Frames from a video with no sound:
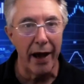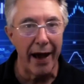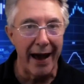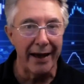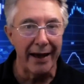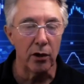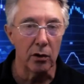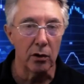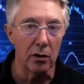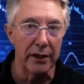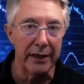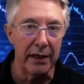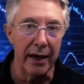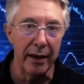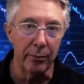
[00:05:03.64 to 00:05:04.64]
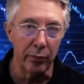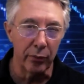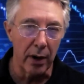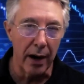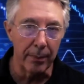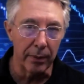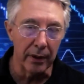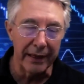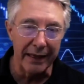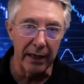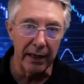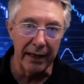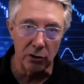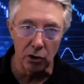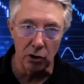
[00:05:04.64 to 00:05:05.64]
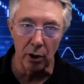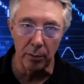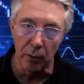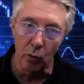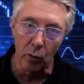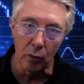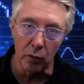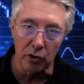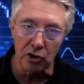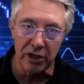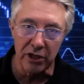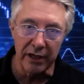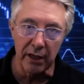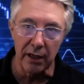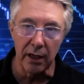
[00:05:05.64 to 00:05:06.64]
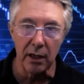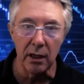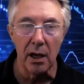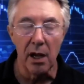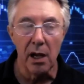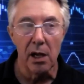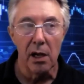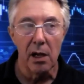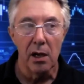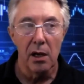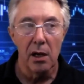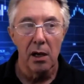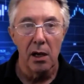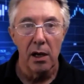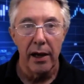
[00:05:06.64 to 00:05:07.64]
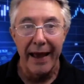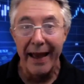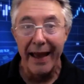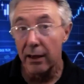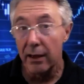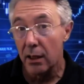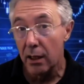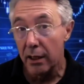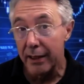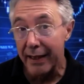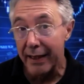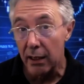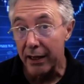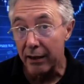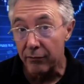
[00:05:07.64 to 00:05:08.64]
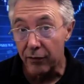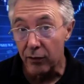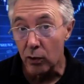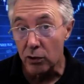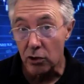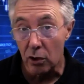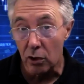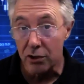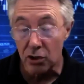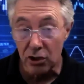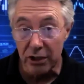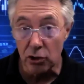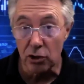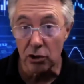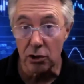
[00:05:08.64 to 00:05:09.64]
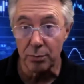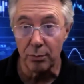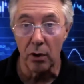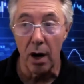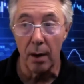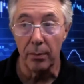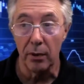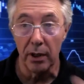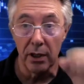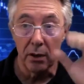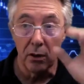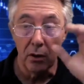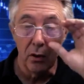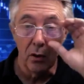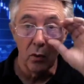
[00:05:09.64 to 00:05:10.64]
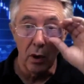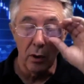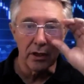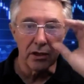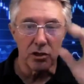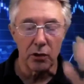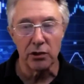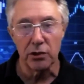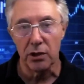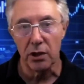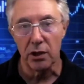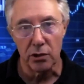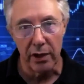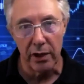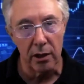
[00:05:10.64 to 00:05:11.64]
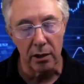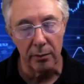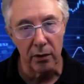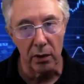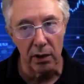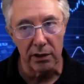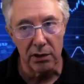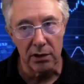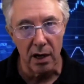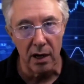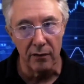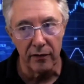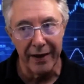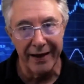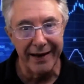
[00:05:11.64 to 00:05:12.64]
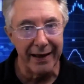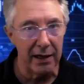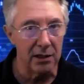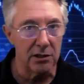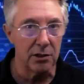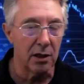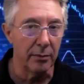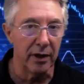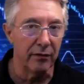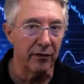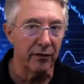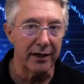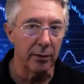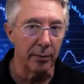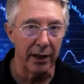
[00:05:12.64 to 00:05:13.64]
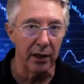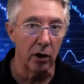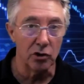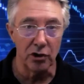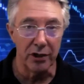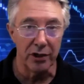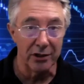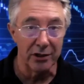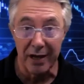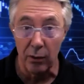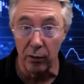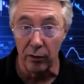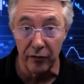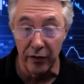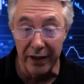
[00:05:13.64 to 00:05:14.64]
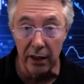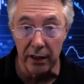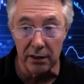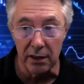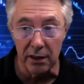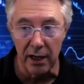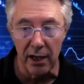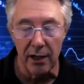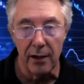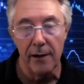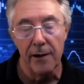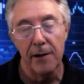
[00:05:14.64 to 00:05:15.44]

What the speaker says: to accurately and properly interpret what we're seeing, and again, influence our decisions properly, being a discretionary trader can be really tough. And again, it's going to be affected by largely just how we're feeling today.